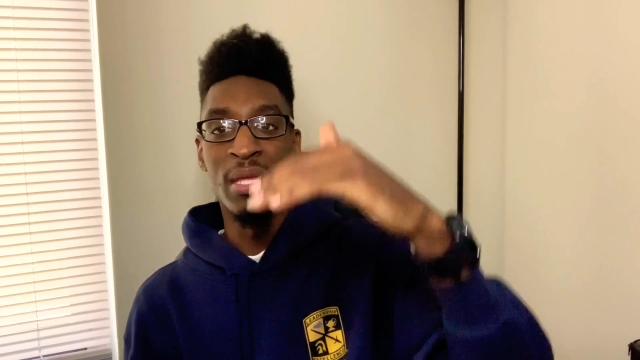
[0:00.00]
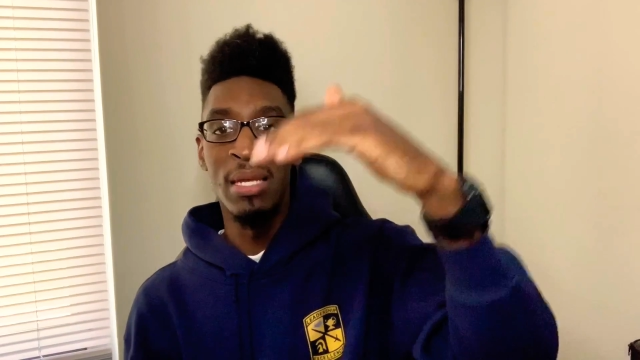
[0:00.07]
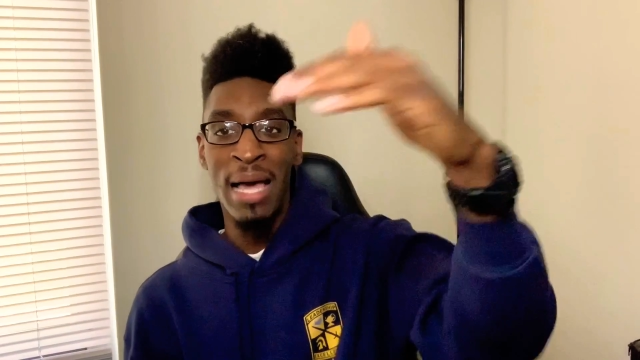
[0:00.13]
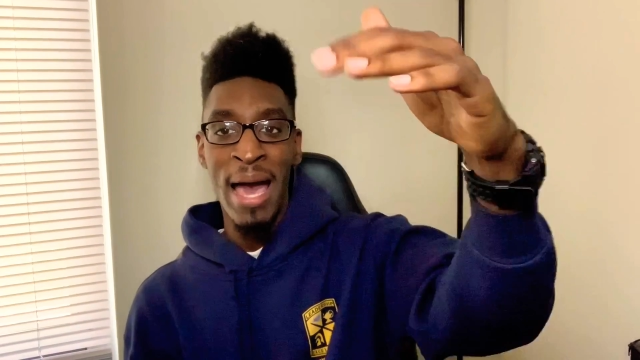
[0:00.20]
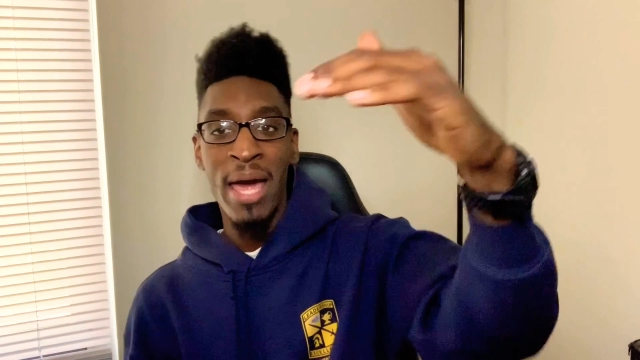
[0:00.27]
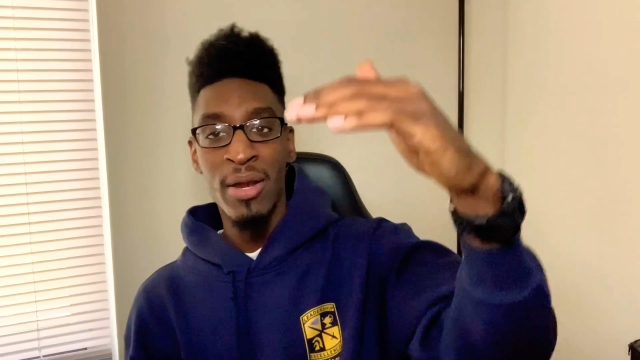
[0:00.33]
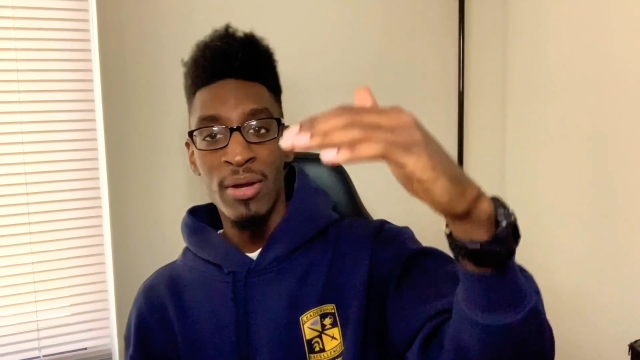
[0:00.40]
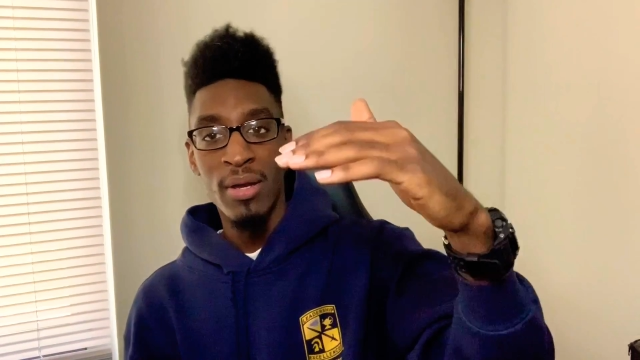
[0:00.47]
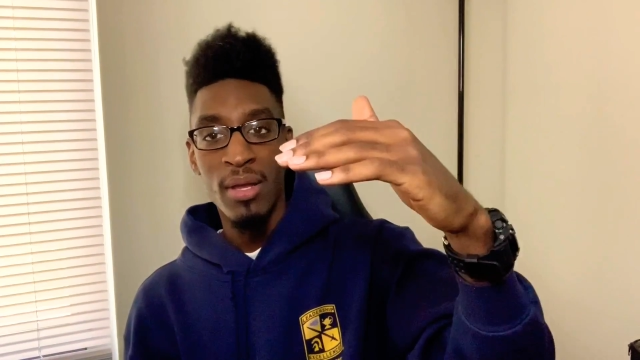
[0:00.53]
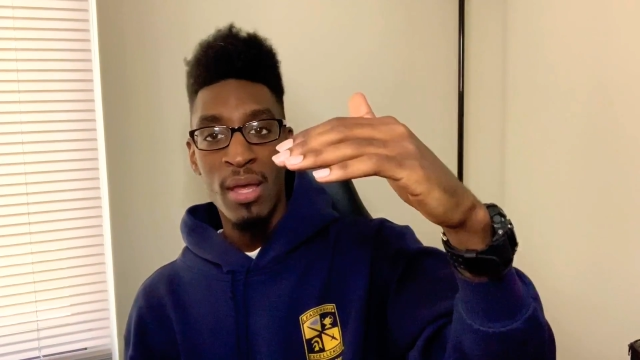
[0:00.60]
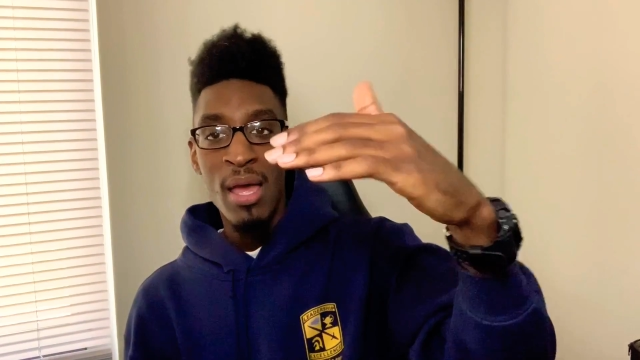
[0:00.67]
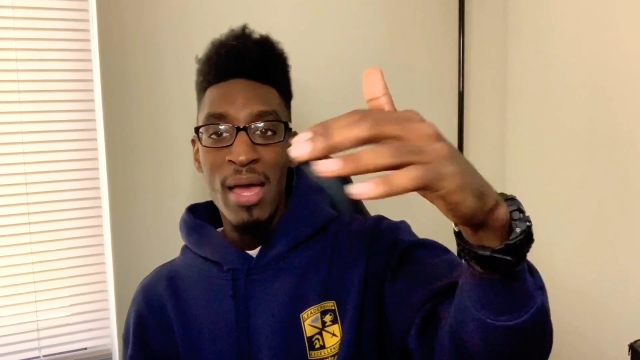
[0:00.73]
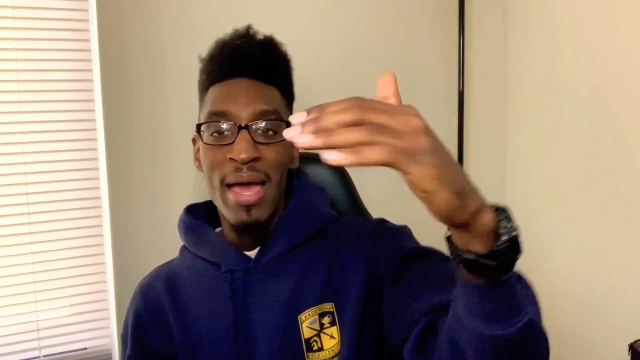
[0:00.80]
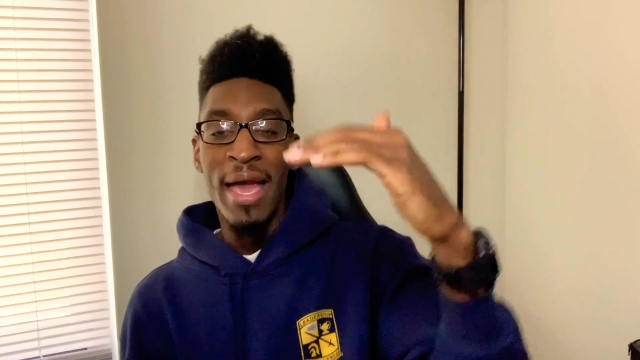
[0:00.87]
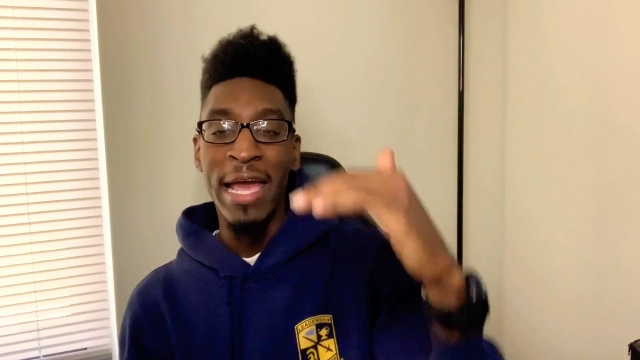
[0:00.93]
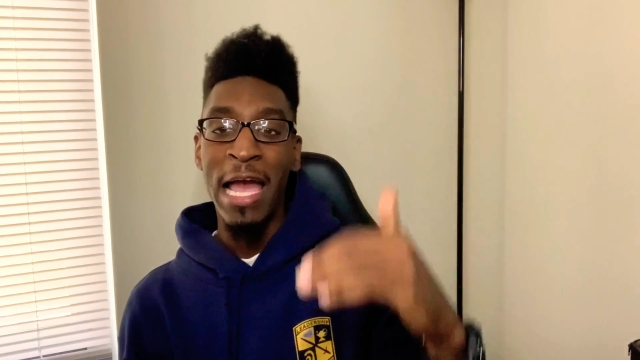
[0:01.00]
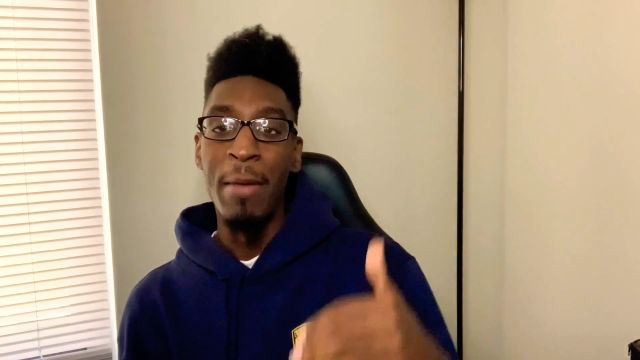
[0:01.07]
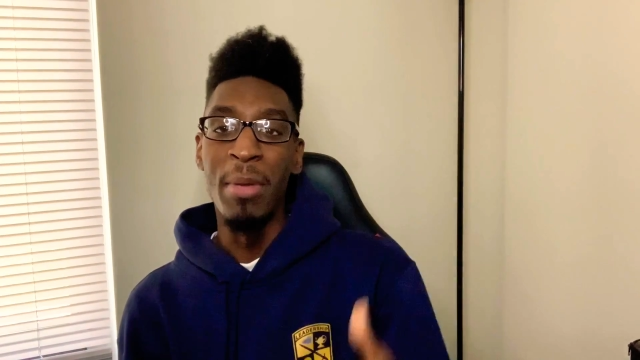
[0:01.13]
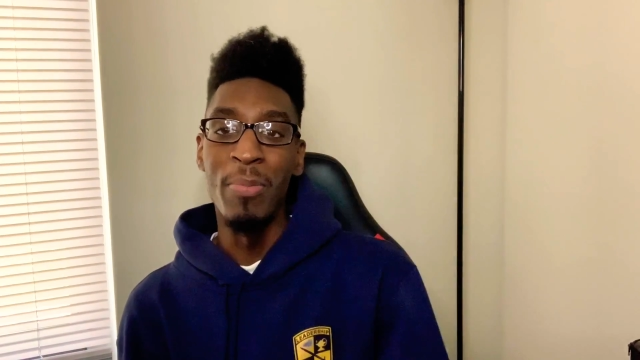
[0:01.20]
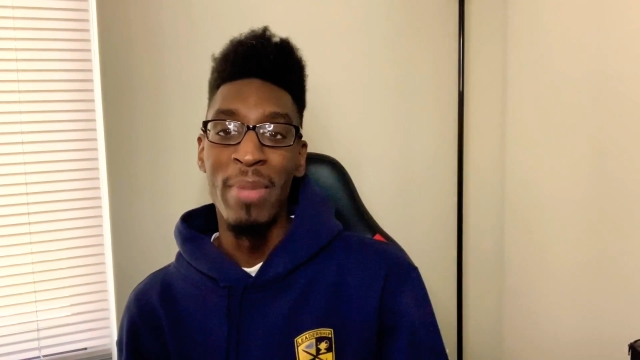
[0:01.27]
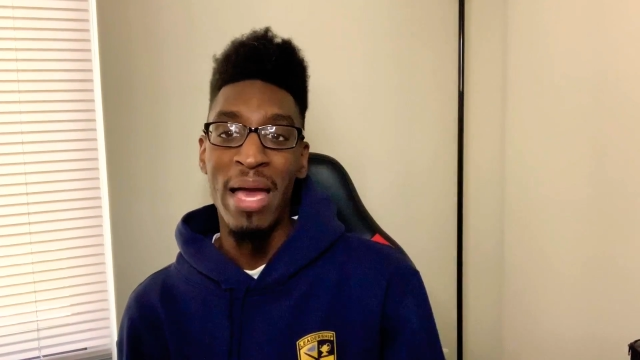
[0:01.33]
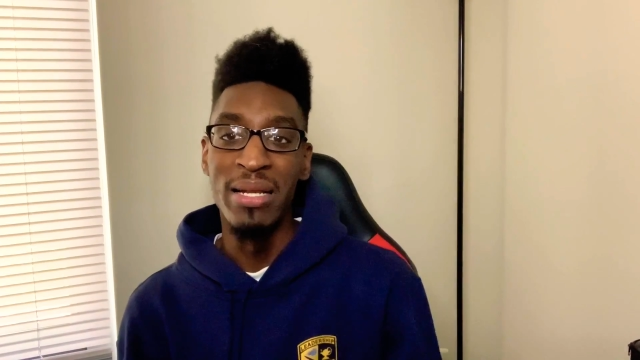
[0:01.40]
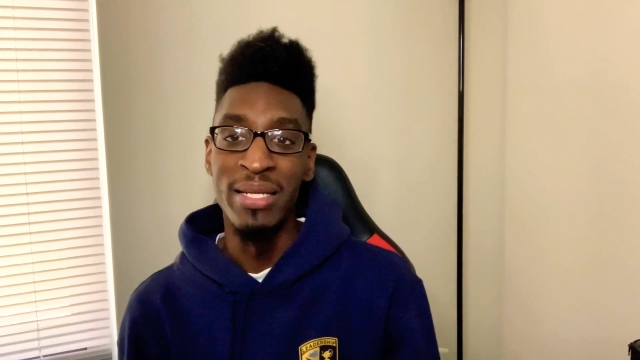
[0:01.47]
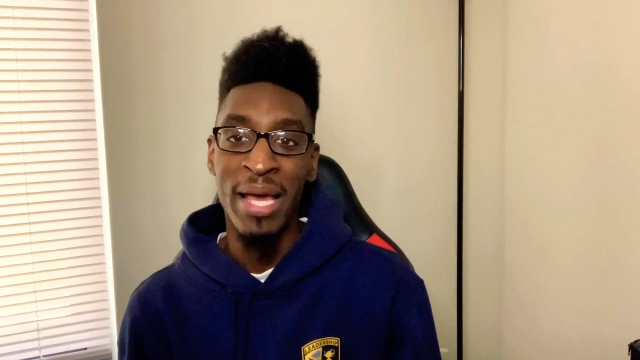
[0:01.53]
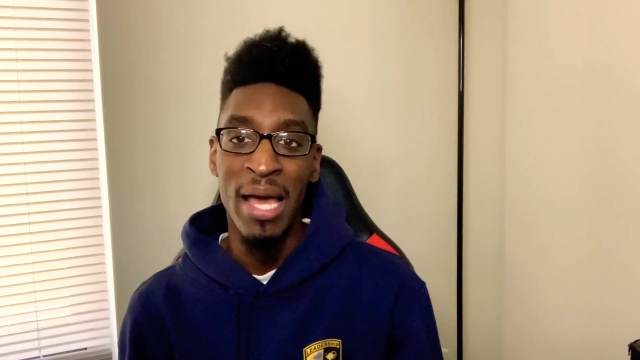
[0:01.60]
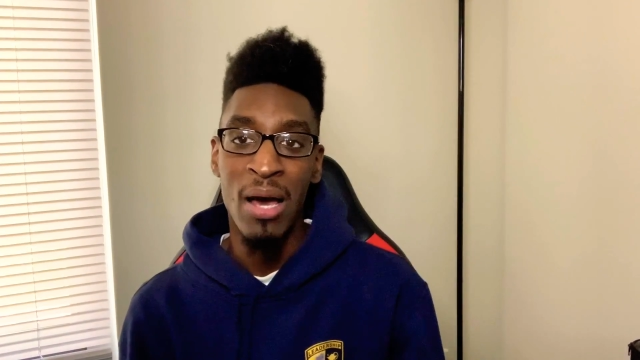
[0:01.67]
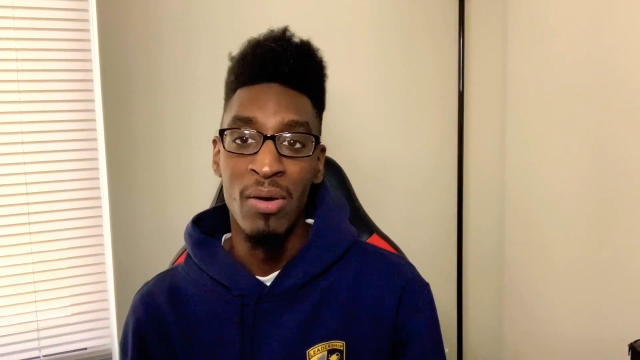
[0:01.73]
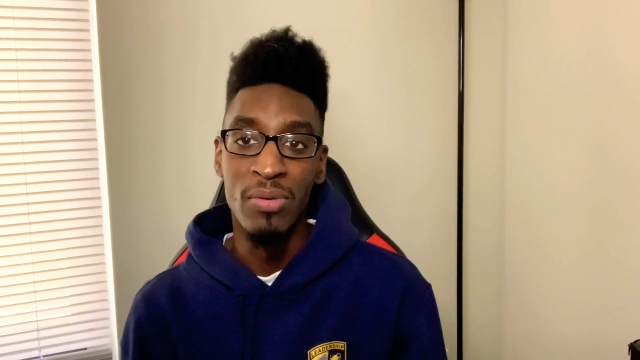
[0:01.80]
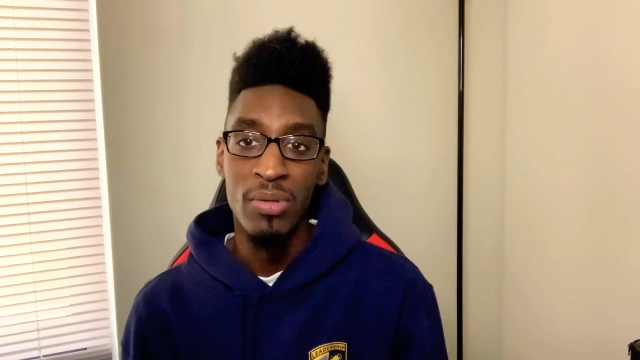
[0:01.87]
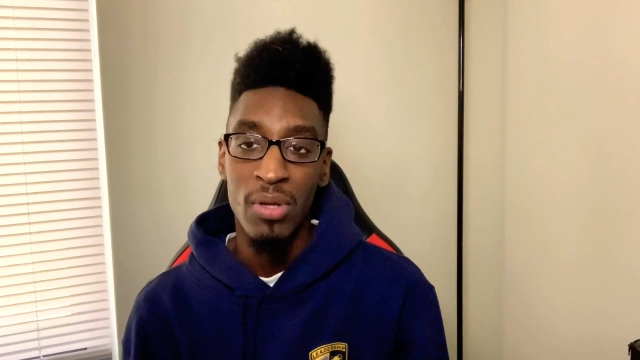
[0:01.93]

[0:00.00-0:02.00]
ladder and coming back down.